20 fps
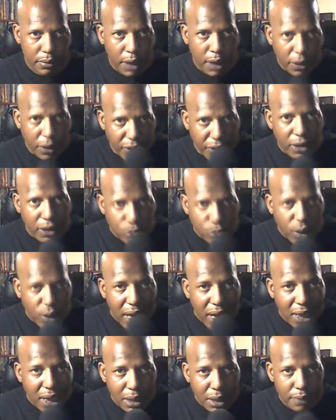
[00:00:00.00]
That's
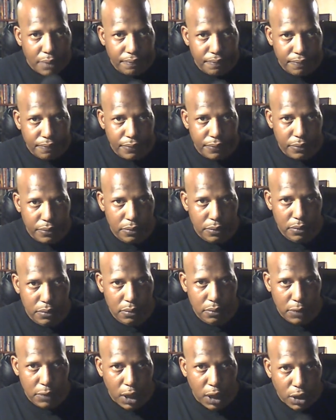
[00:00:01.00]
right.
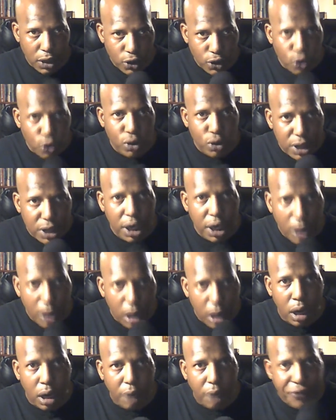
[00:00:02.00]
You cut
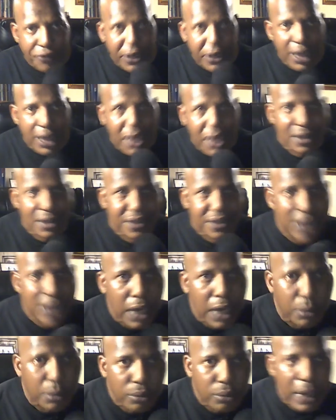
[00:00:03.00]
off their
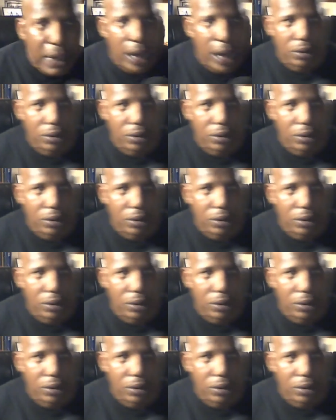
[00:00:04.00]
escape route.